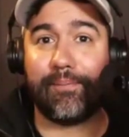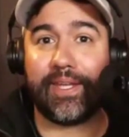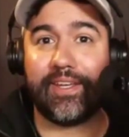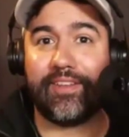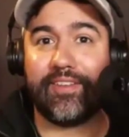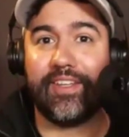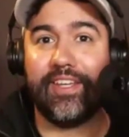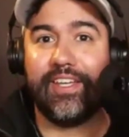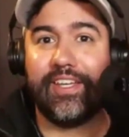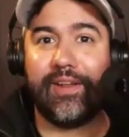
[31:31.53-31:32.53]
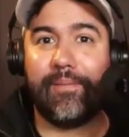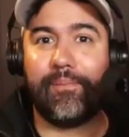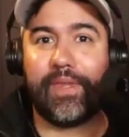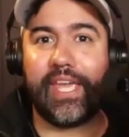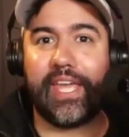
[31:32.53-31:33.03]
Because
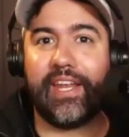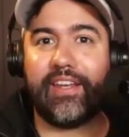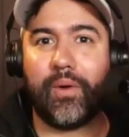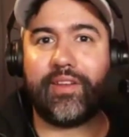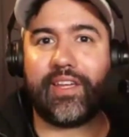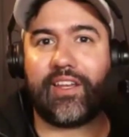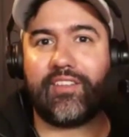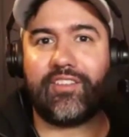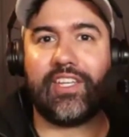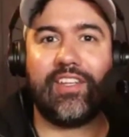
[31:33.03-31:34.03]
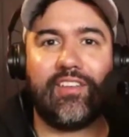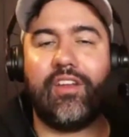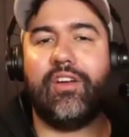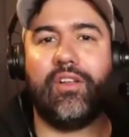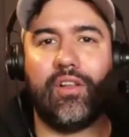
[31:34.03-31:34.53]
it's like a
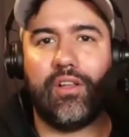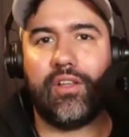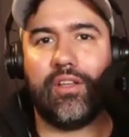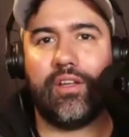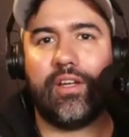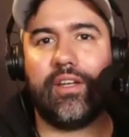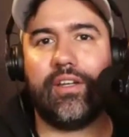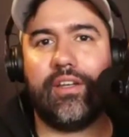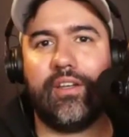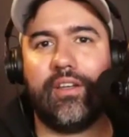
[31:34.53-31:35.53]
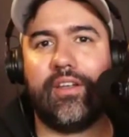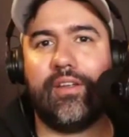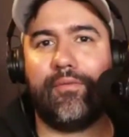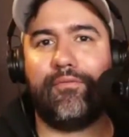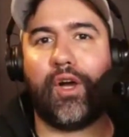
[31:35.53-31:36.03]
seasonal
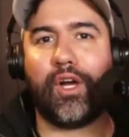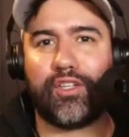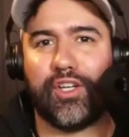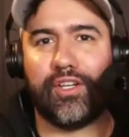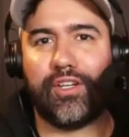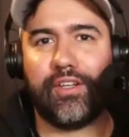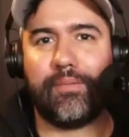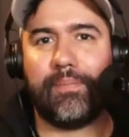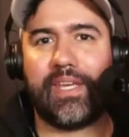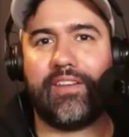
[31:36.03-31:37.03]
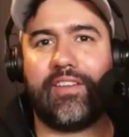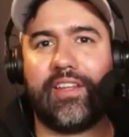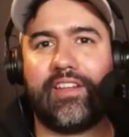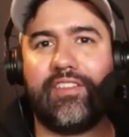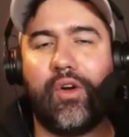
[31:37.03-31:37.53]
function because
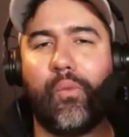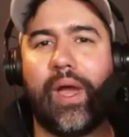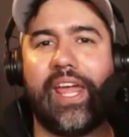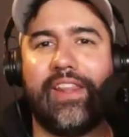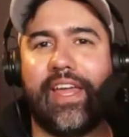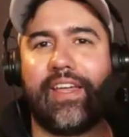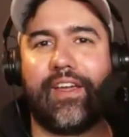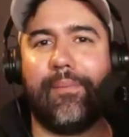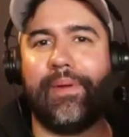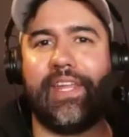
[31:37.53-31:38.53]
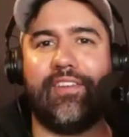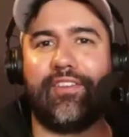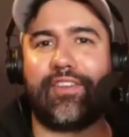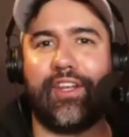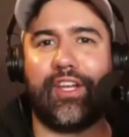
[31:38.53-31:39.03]
there's no way that company is
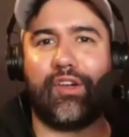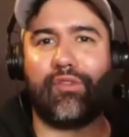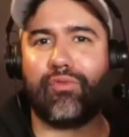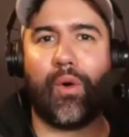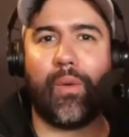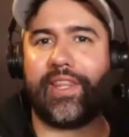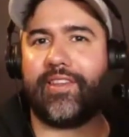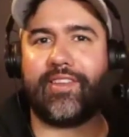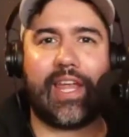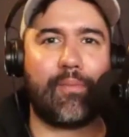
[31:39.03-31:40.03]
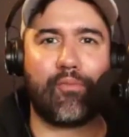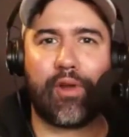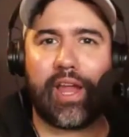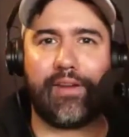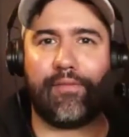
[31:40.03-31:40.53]
just going to grow at the same
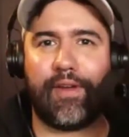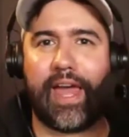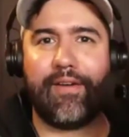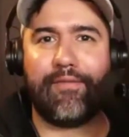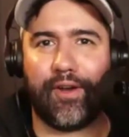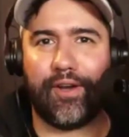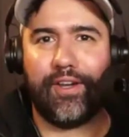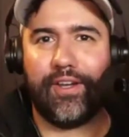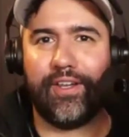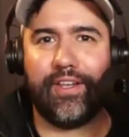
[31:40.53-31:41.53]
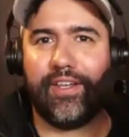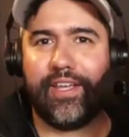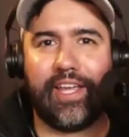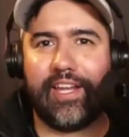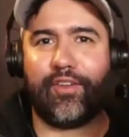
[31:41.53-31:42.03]
rate forever.
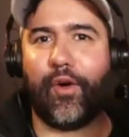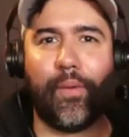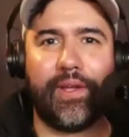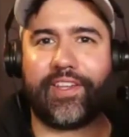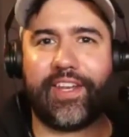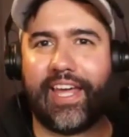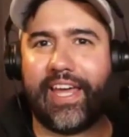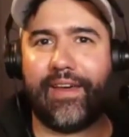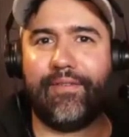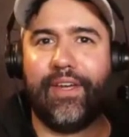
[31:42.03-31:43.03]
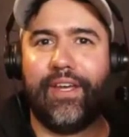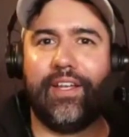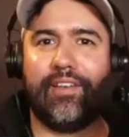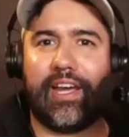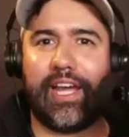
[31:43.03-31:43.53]
It's always going to have
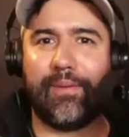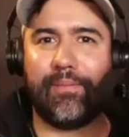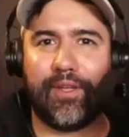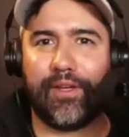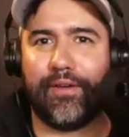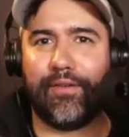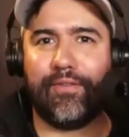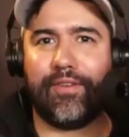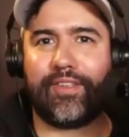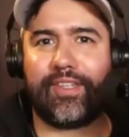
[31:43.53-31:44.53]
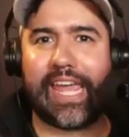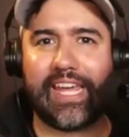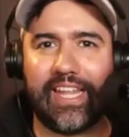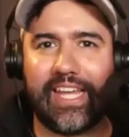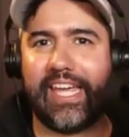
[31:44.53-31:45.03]
times of
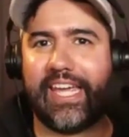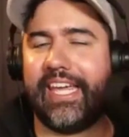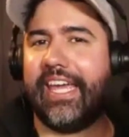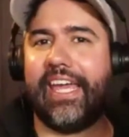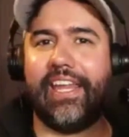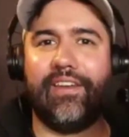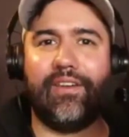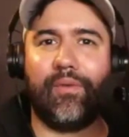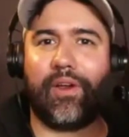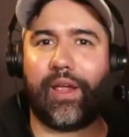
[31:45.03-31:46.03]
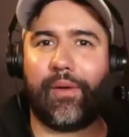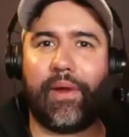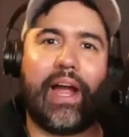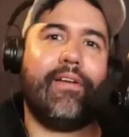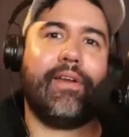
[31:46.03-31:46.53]
scaling and okay, we're
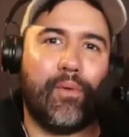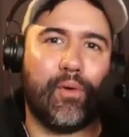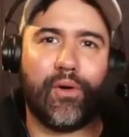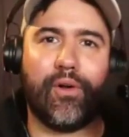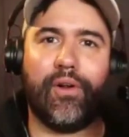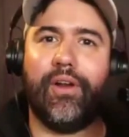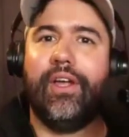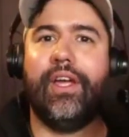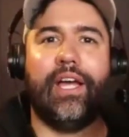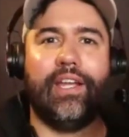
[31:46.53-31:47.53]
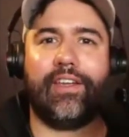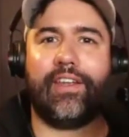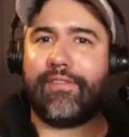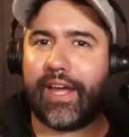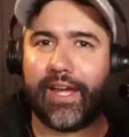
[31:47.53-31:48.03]
hiring more, and you're going
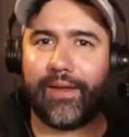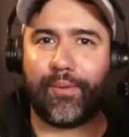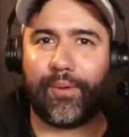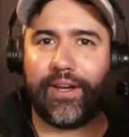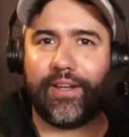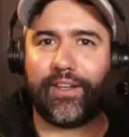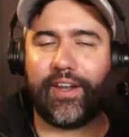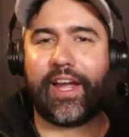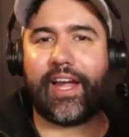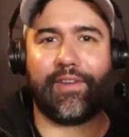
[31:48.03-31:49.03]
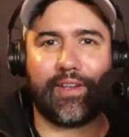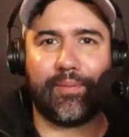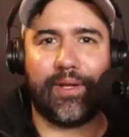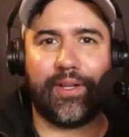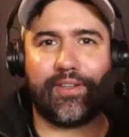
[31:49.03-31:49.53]
to have times where you're not hiring as
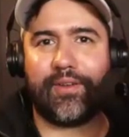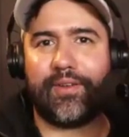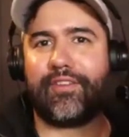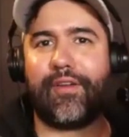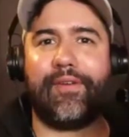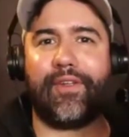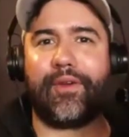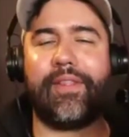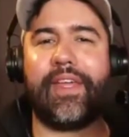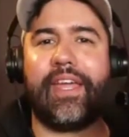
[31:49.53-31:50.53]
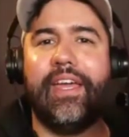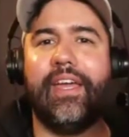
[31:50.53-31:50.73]
much. So it's just a fluctuating thing.